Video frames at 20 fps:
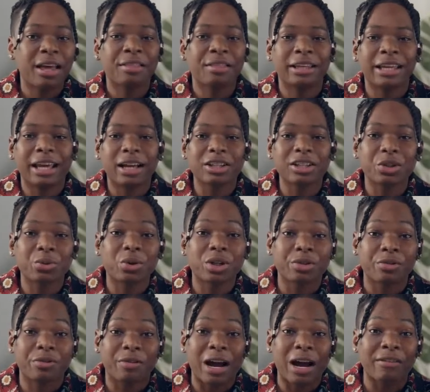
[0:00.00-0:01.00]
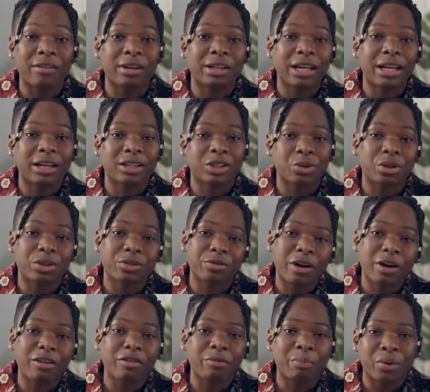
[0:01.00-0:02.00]
The Galaxy Watch 5 and Galaxy Watch
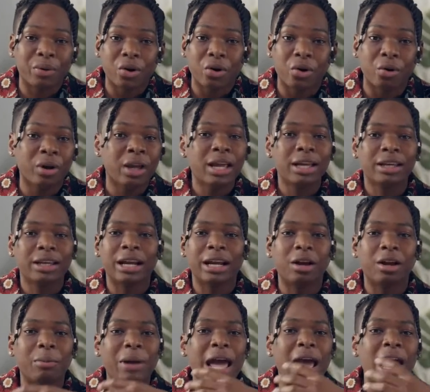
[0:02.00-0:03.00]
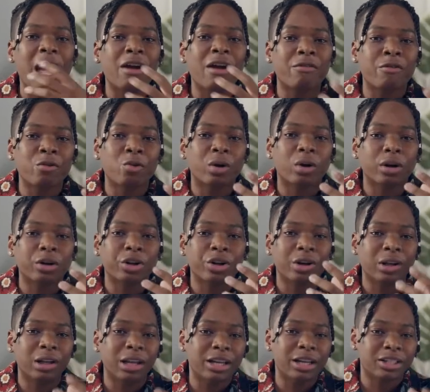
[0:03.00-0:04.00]
5 Pro can help everyone on your
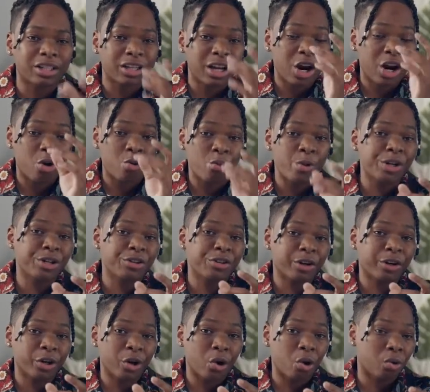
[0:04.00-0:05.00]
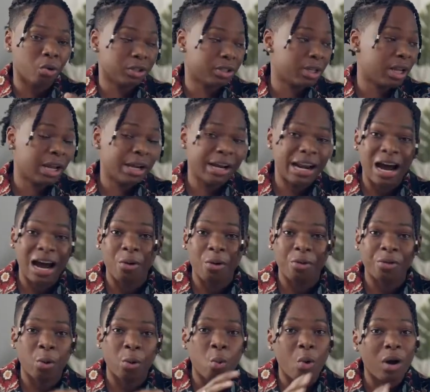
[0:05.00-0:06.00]
list reach their goals. Now,
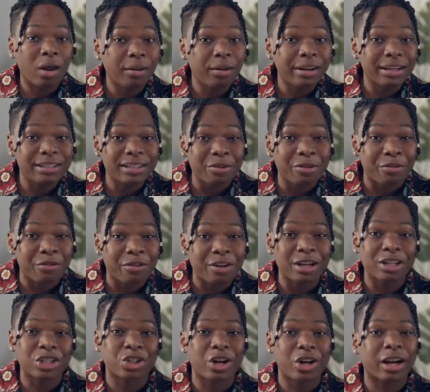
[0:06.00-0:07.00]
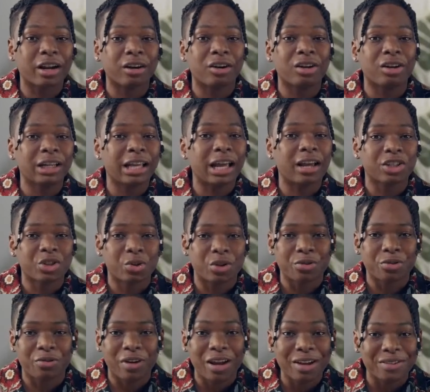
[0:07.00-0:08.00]
the wellness and fitness tracking on the Galaxy Watch
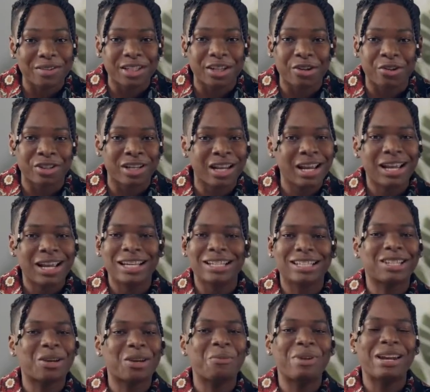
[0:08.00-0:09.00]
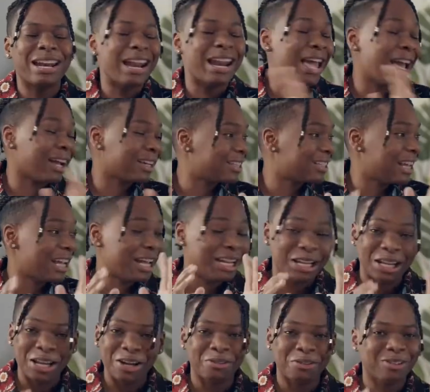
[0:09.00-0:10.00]
5 series is some next
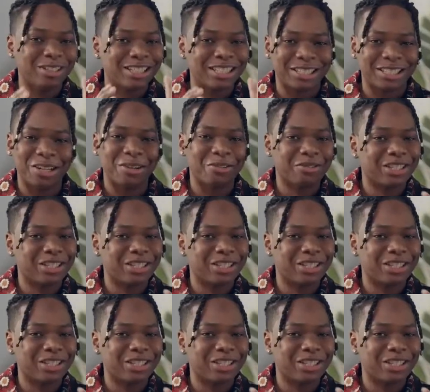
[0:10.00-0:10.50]
level stuff.